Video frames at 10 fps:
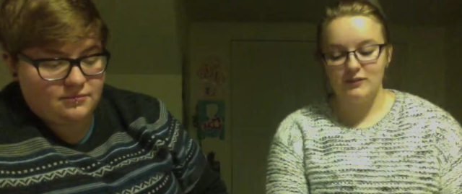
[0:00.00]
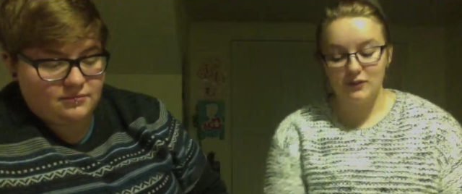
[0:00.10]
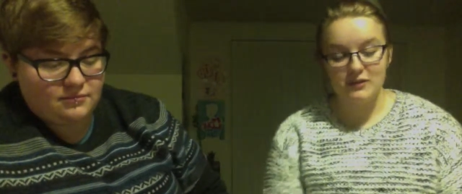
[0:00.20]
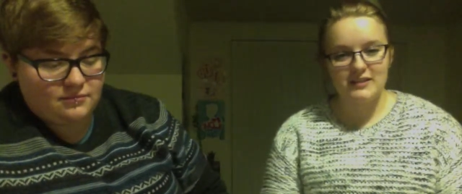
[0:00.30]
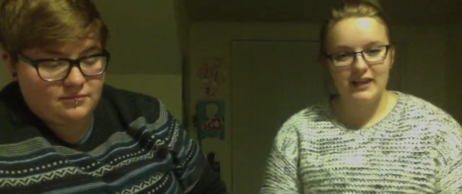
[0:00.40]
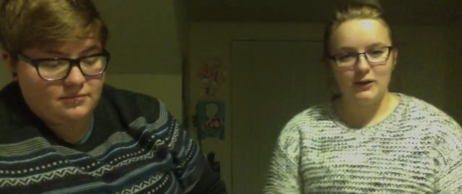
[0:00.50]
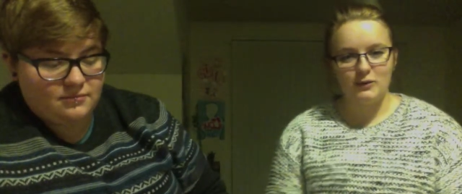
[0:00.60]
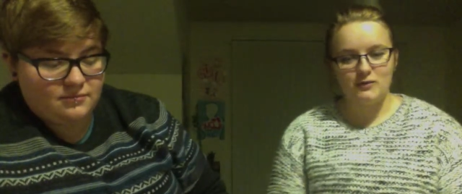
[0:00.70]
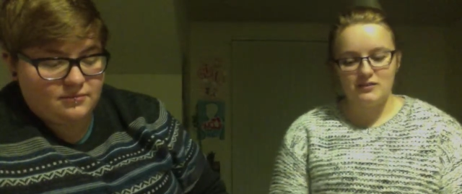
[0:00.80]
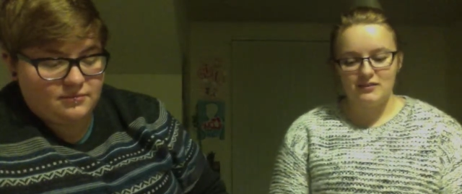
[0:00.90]
Speaker 1: the
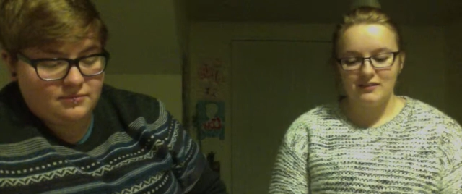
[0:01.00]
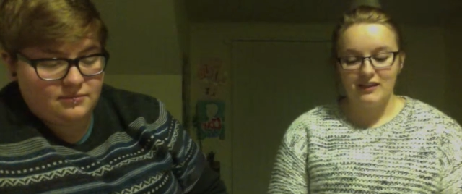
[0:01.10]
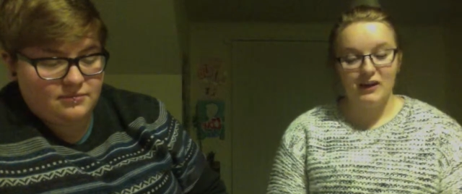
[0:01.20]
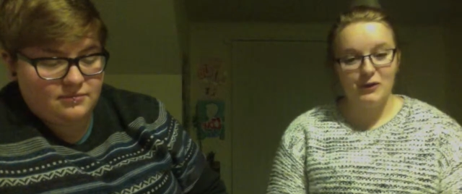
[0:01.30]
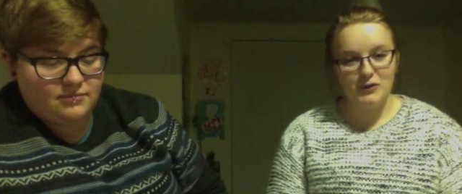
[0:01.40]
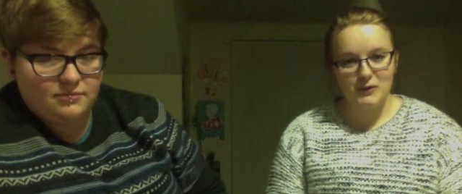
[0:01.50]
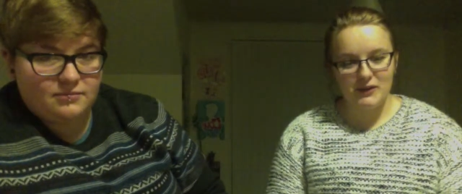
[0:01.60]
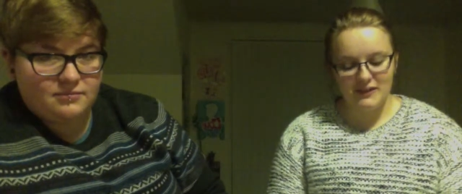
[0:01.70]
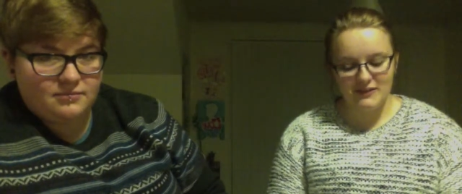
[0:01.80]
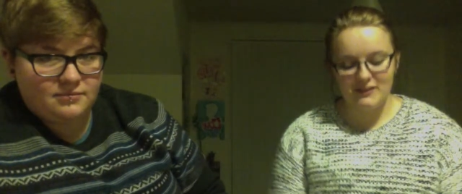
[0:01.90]
scouts. How, you
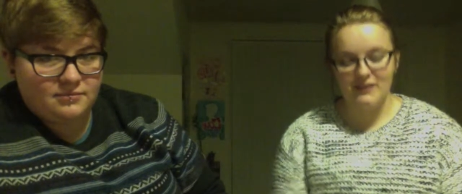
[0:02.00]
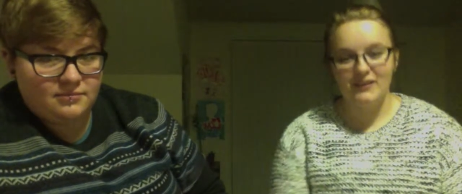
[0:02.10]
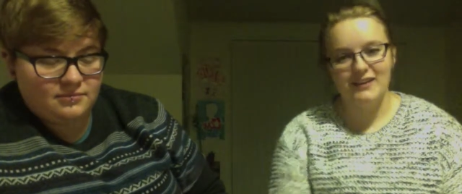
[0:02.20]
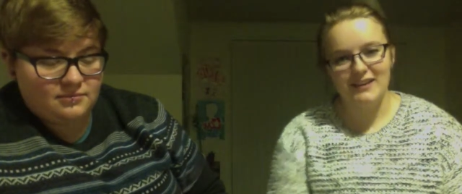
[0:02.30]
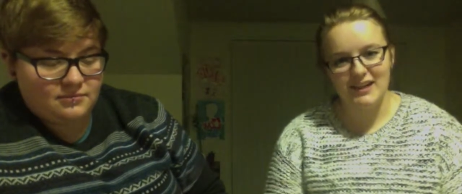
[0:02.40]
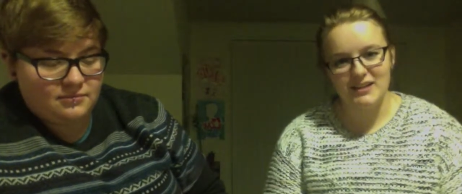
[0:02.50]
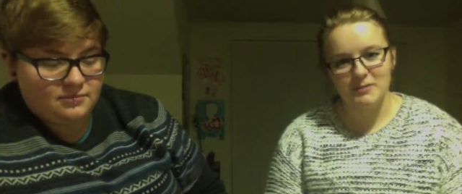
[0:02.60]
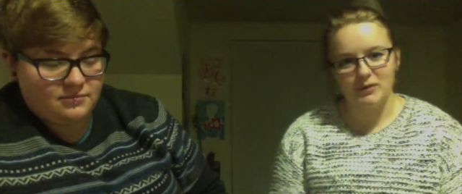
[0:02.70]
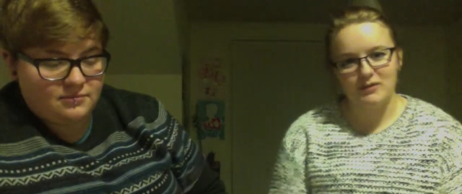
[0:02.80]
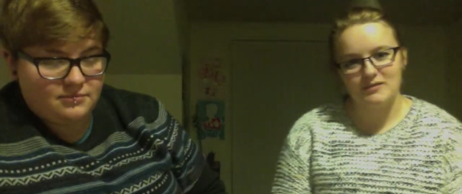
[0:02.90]
ask?
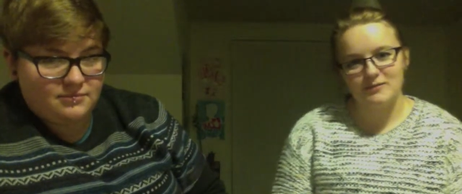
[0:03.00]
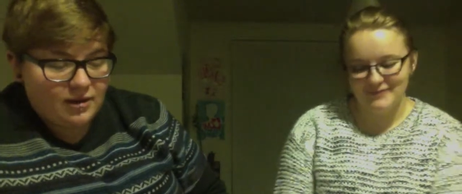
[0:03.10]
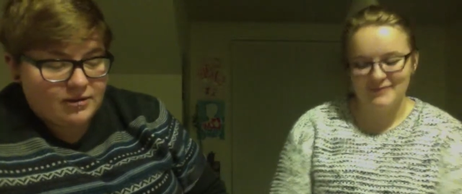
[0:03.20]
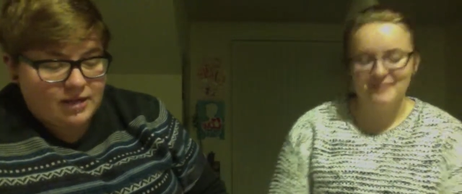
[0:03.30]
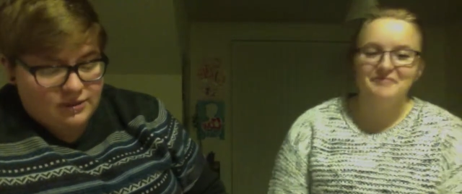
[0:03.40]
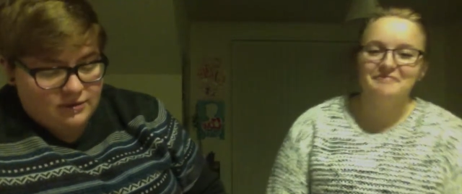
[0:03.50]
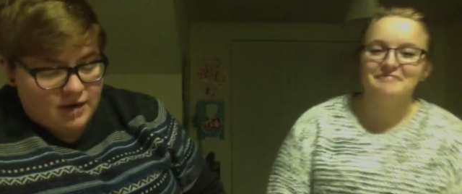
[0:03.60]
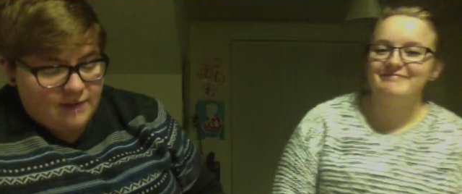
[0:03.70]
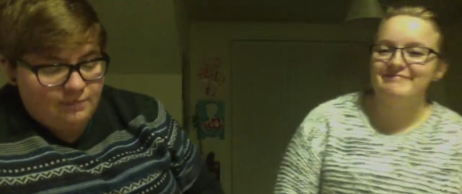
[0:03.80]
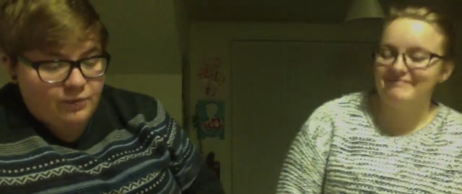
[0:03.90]
Catapults.
Speaker 2: That's
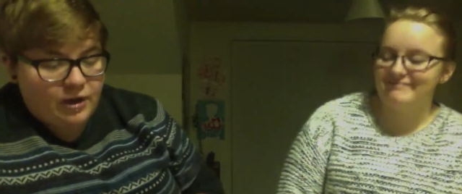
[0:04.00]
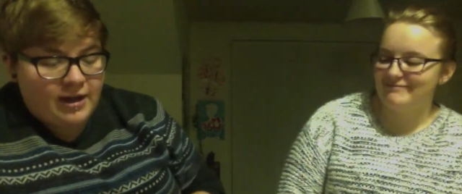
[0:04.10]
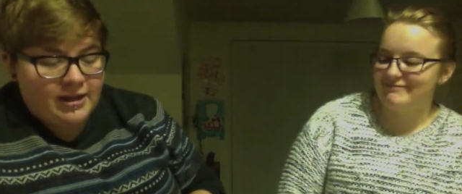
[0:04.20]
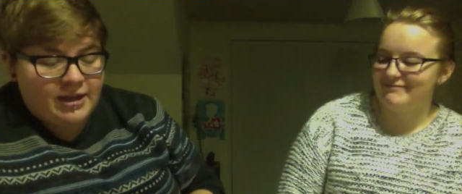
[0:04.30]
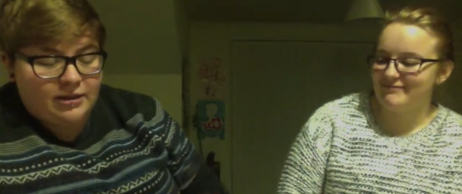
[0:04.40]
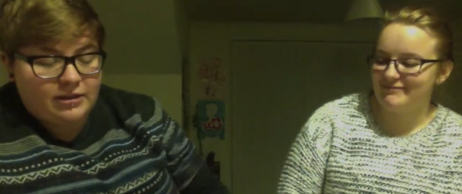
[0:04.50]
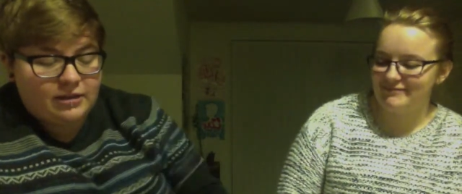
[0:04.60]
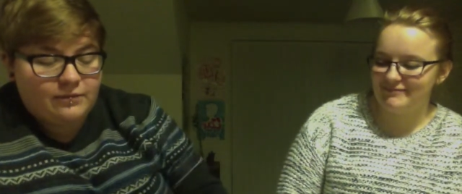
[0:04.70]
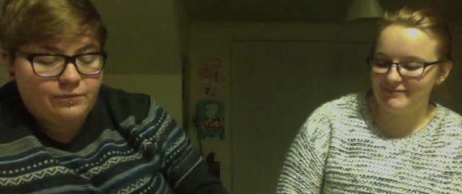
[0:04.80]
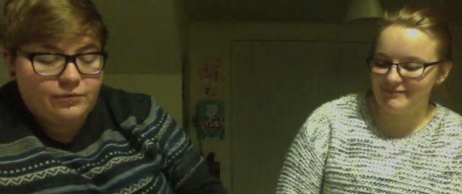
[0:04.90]
right, I killed...
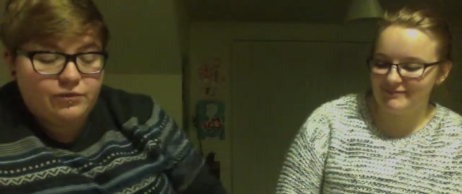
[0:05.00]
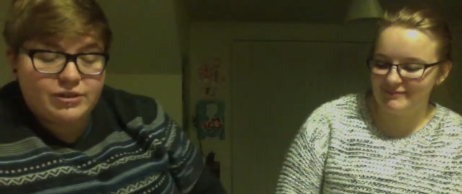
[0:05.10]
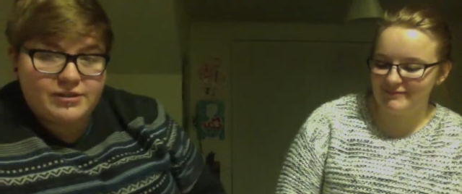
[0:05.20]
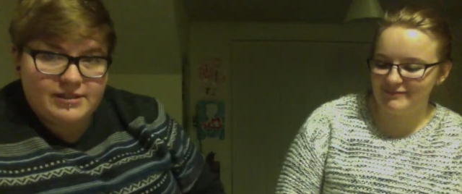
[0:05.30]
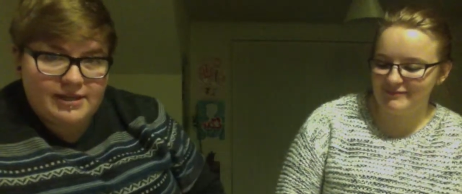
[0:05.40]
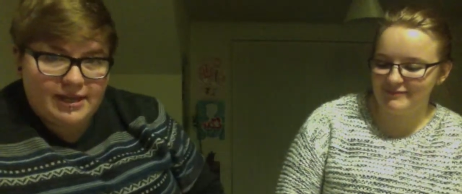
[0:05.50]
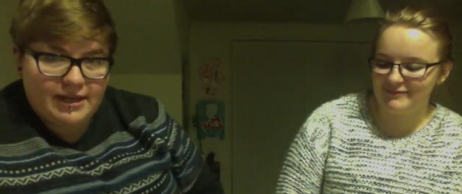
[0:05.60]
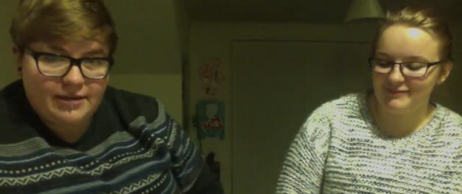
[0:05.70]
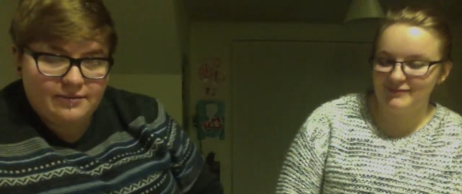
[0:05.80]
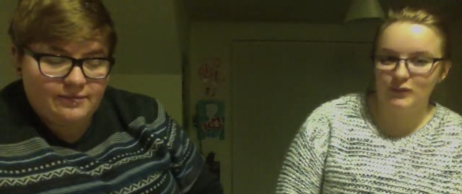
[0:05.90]
the Stig.
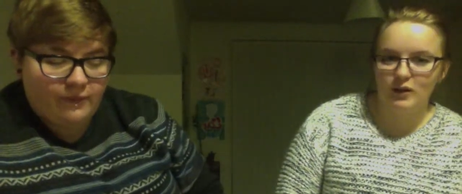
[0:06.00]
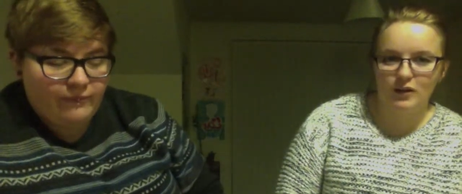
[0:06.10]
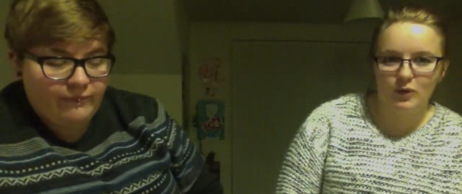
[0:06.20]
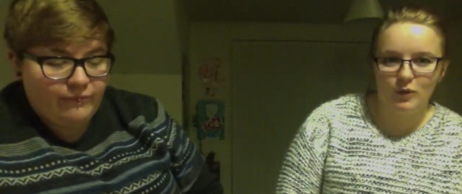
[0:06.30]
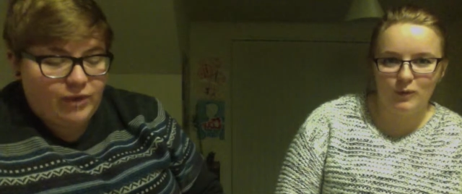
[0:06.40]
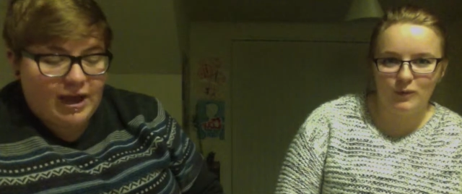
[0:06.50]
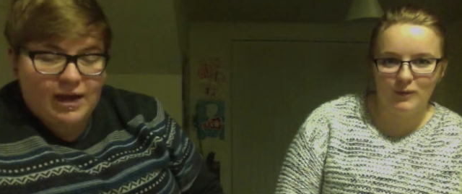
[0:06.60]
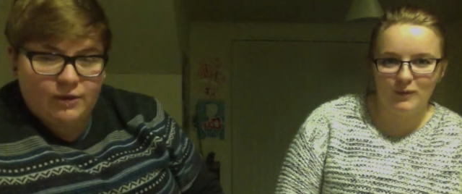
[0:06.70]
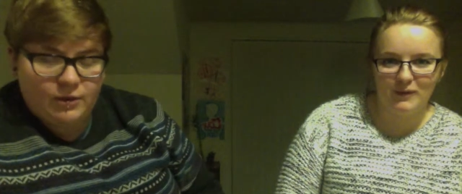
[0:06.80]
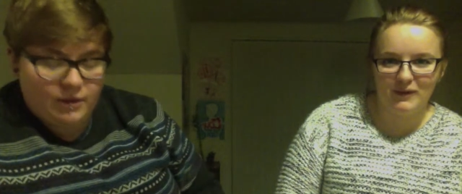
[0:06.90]
How,
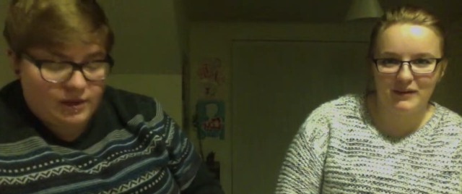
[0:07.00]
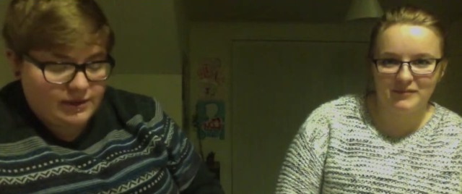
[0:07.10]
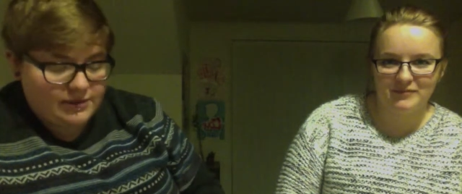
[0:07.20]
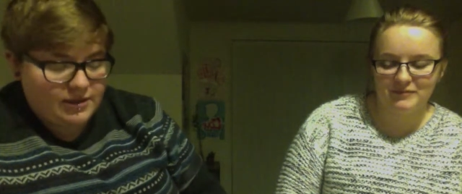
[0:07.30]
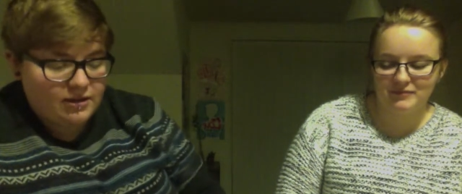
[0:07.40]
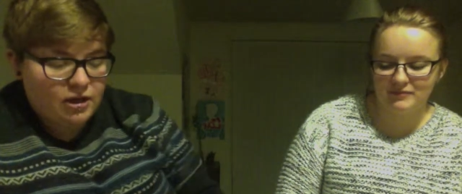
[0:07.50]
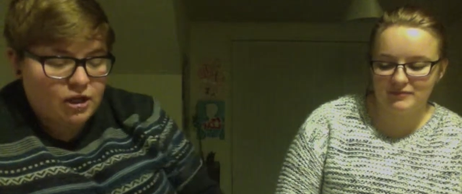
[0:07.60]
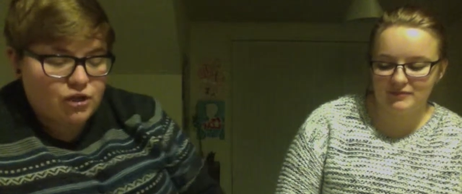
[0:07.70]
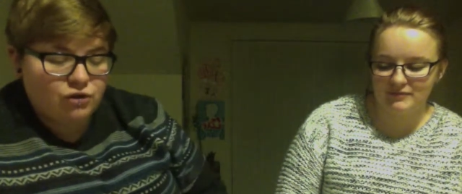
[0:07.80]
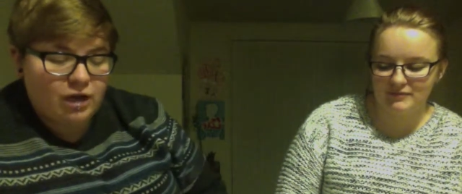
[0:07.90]
you ask? A
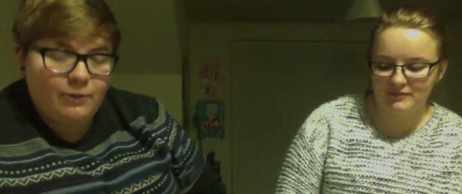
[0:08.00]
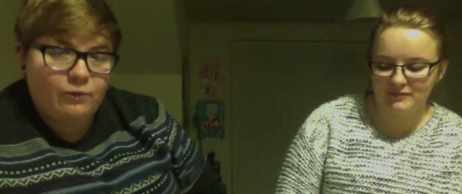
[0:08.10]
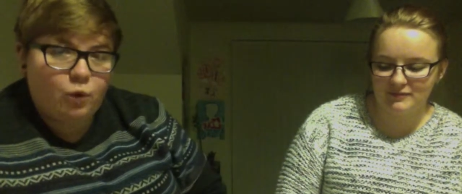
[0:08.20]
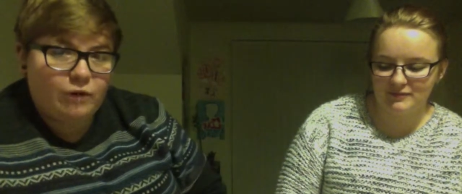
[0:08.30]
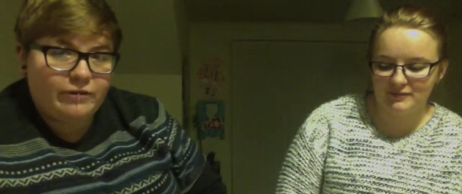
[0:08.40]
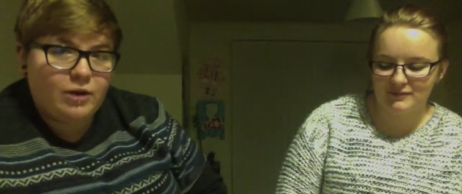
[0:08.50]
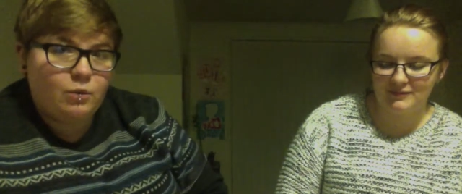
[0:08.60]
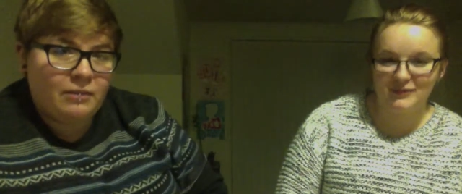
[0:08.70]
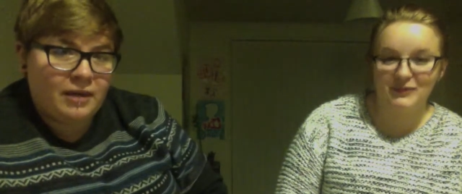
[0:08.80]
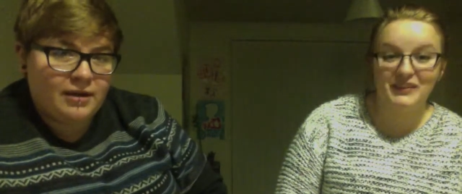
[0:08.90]
tribe of warrior
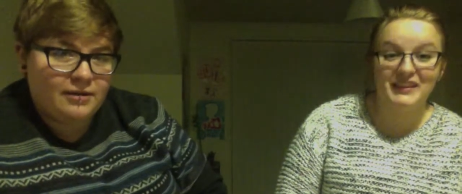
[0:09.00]
women.